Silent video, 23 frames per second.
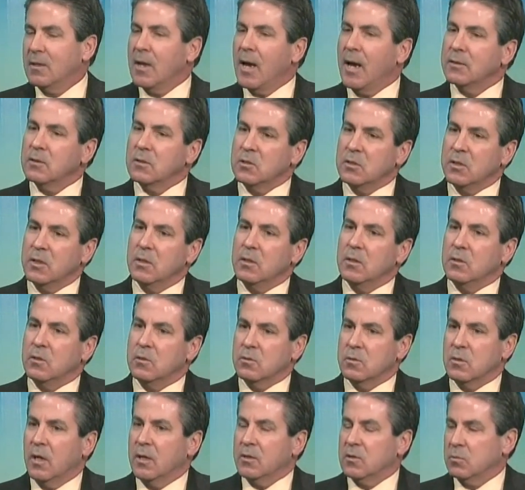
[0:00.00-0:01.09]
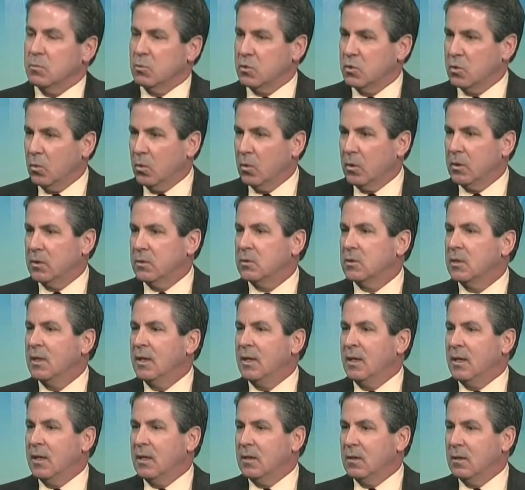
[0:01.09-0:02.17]
Not to say that there's not some soreness
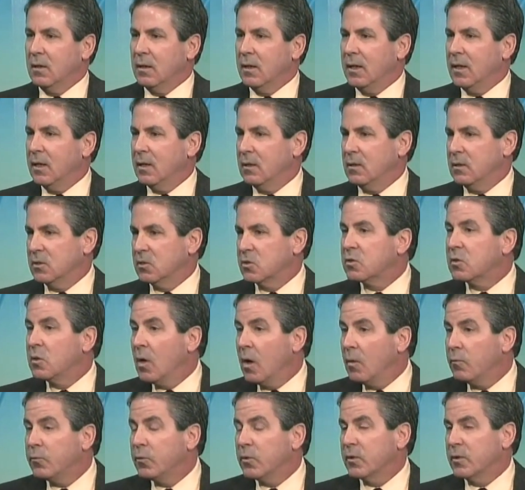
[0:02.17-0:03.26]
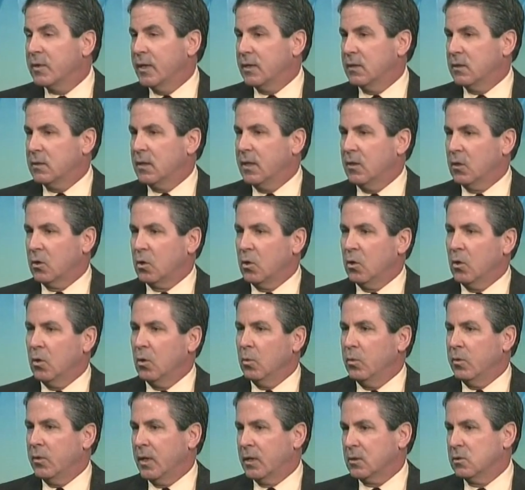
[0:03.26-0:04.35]
and discomfort that can
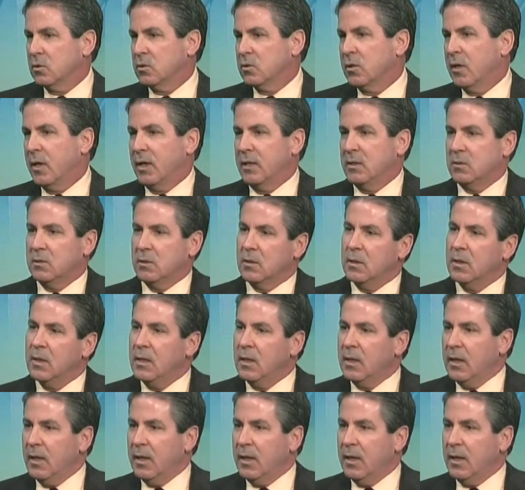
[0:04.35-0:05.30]
occur with exercise and